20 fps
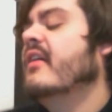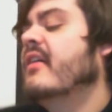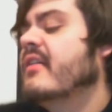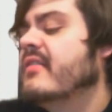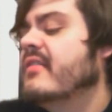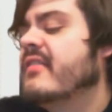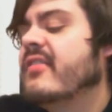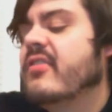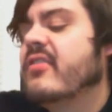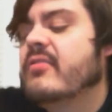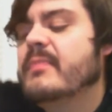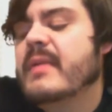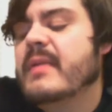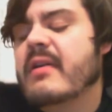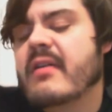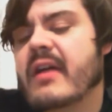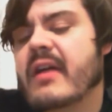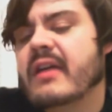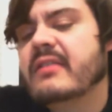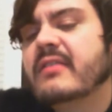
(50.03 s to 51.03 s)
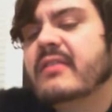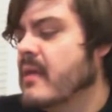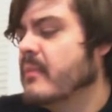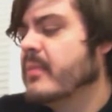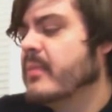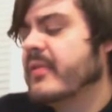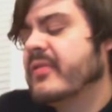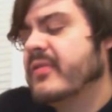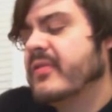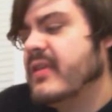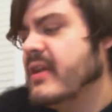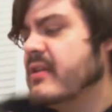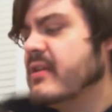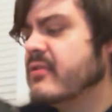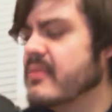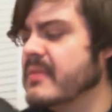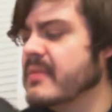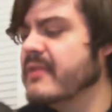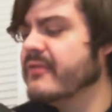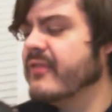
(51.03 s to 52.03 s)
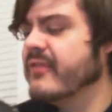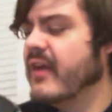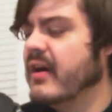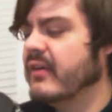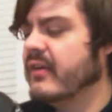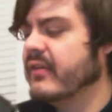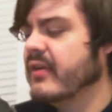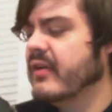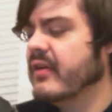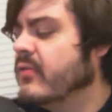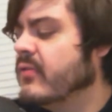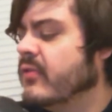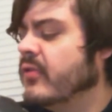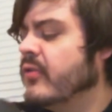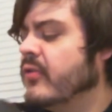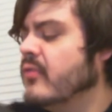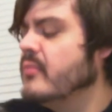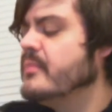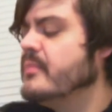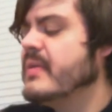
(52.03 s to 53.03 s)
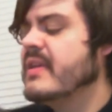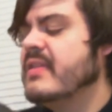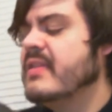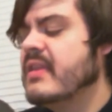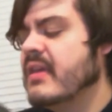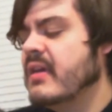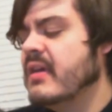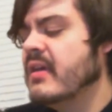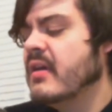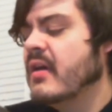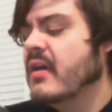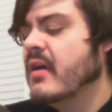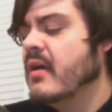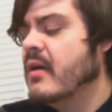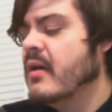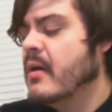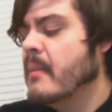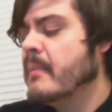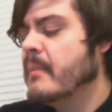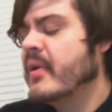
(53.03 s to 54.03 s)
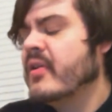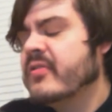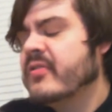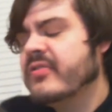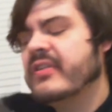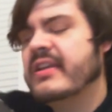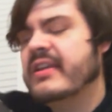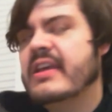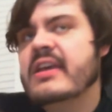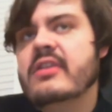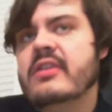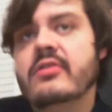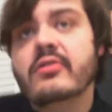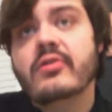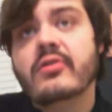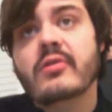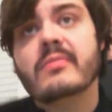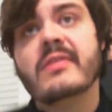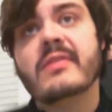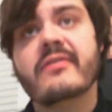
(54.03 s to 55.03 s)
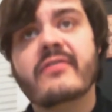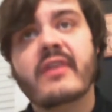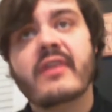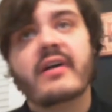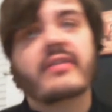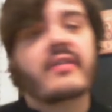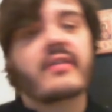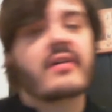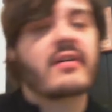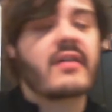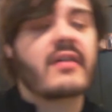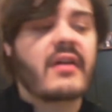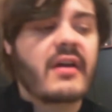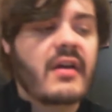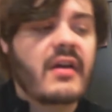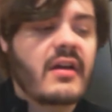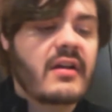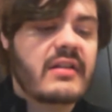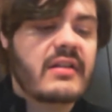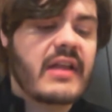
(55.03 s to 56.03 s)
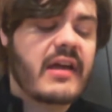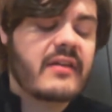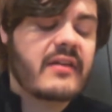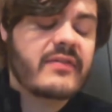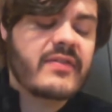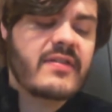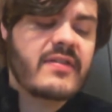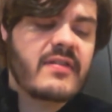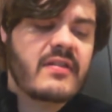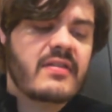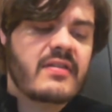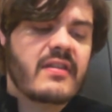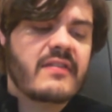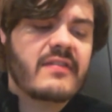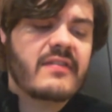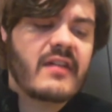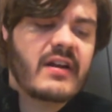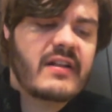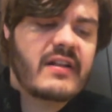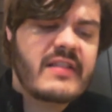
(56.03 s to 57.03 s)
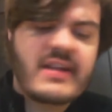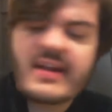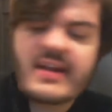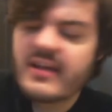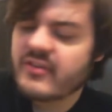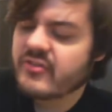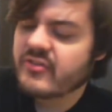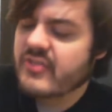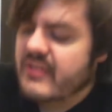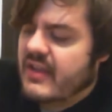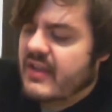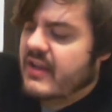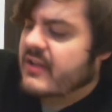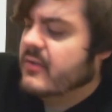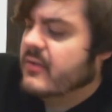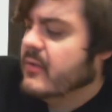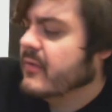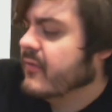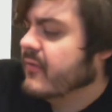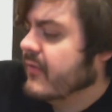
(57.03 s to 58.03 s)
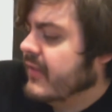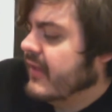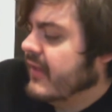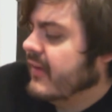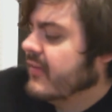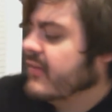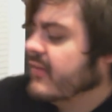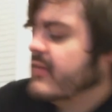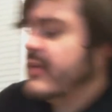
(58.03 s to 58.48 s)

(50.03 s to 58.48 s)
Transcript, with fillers: the Spirit proceeds from the Father to be the person in whom the Father loves the Son. And the analogy that I use for this